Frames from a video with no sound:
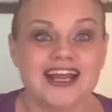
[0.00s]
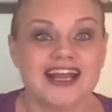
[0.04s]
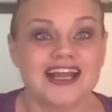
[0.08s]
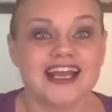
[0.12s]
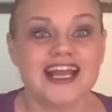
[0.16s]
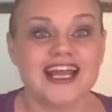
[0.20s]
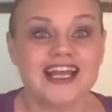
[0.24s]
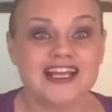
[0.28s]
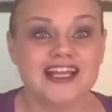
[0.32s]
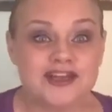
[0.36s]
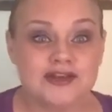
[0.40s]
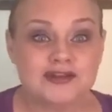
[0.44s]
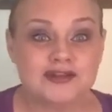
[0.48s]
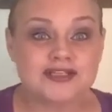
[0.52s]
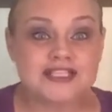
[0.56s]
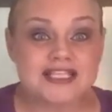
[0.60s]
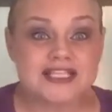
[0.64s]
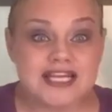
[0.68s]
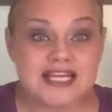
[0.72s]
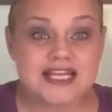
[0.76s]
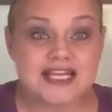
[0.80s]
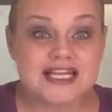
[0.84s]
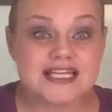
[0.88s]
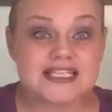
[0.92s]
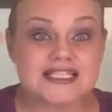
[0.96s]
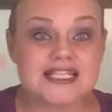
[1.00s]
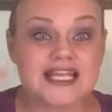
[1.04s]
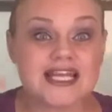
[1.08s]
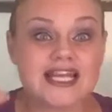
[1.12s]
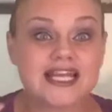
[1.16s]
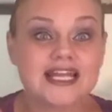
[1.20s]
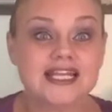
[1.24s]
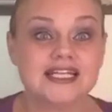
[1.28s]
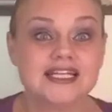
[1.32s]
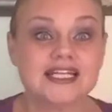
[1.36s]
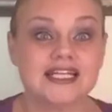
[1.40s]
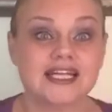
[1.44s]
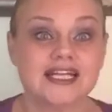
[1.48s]
Can you see this
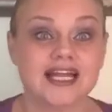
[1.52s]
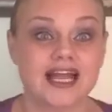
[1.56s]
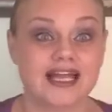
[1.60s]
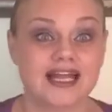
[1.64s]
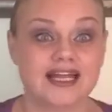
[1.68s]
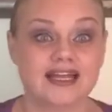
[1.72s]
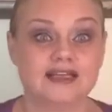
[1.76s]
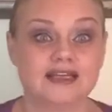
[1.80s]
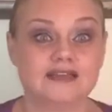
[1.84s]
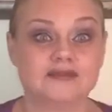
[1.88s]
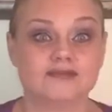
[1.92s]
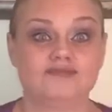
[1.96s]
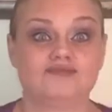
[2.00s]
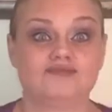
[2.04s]
thing? Like,